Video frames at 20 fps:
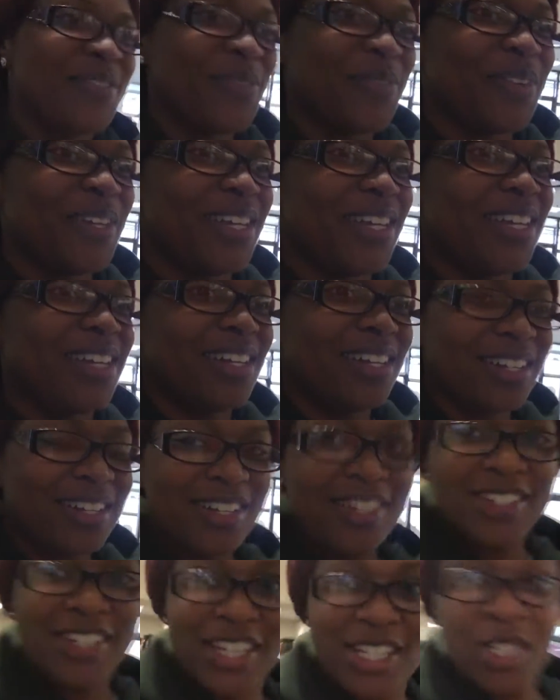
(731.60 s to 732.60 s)
We
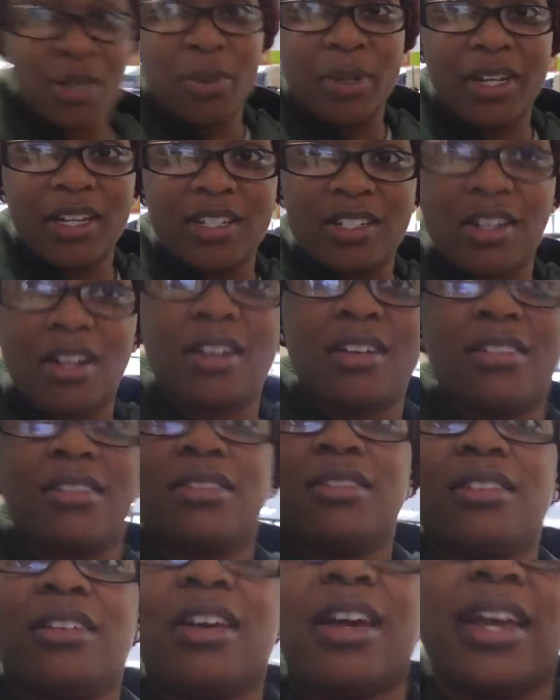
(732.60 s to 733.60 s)
in J.C. Penney's, y'all,
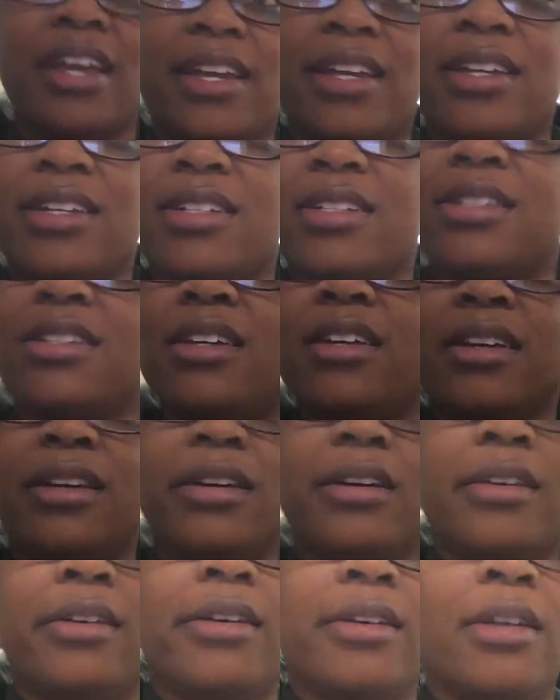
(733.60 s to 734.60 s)
and
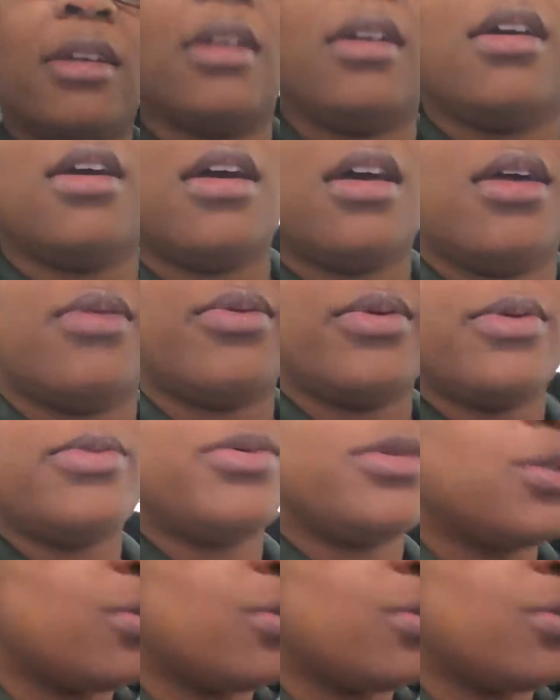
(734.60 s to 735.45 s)
we were,